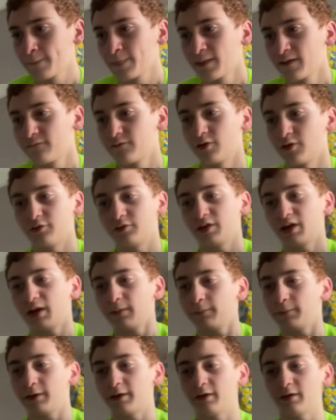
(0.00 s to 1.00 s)
For his up
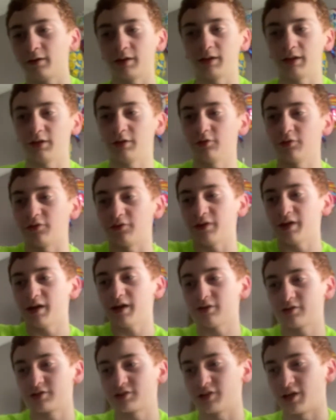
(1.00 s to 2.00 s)
air, he uses Air
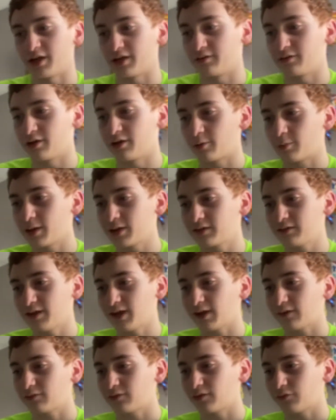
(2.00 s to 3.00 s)
Shot, a quick attack
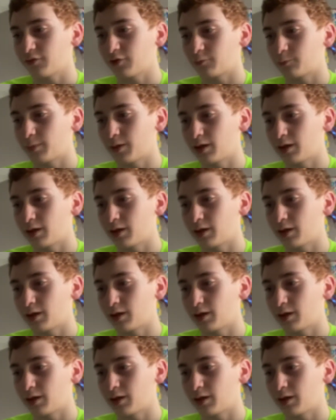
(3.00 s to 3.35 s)
from the first